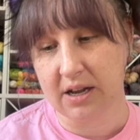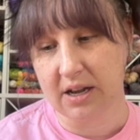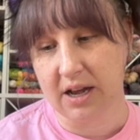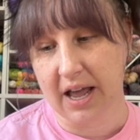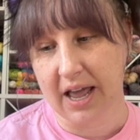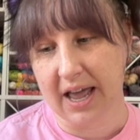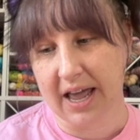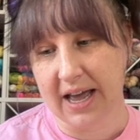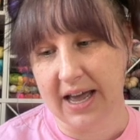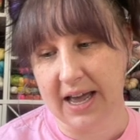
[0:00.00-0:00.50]

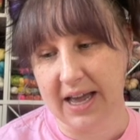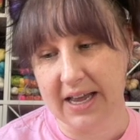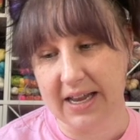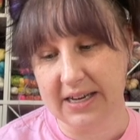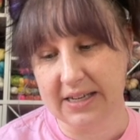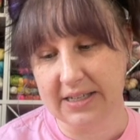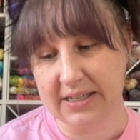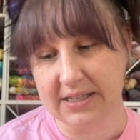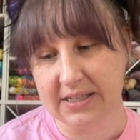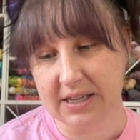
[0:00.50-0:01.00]

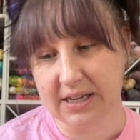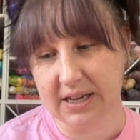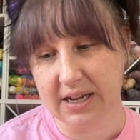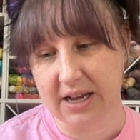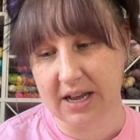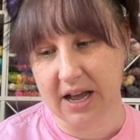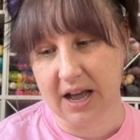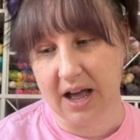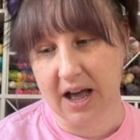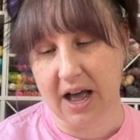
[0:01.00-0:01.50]
and
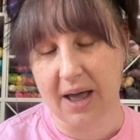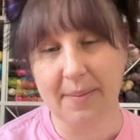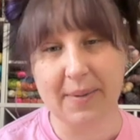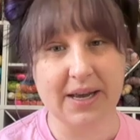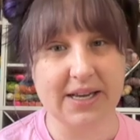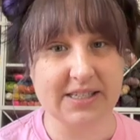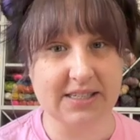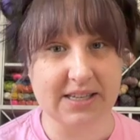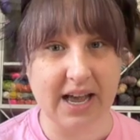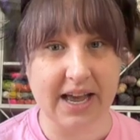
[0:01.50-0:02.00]
I'm
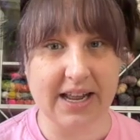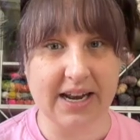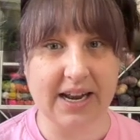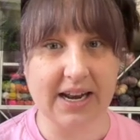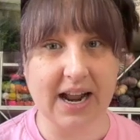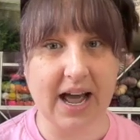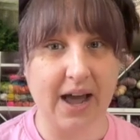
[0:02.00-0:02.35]
excited.